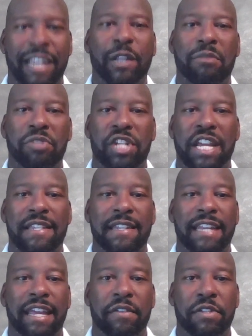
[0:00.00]
Hello, I'm Jason
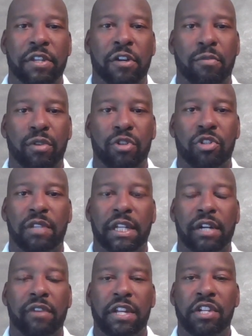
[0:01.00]
Davis, the Commercial
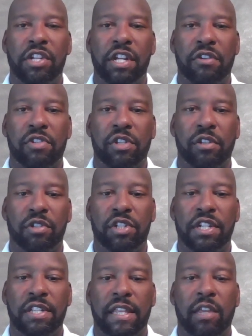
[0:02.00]
Leader of Engineer
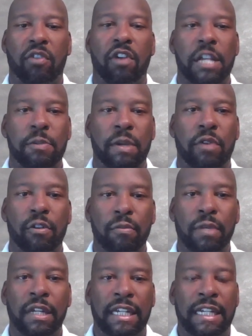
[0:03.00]
Solutions at the Crosby
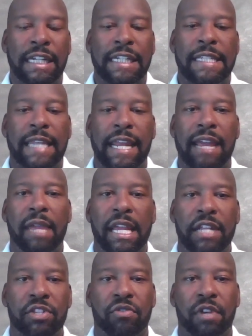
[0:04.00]
Group. Today, I'm
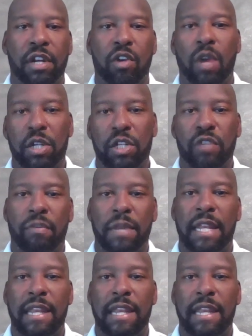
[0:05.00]
answering a question from an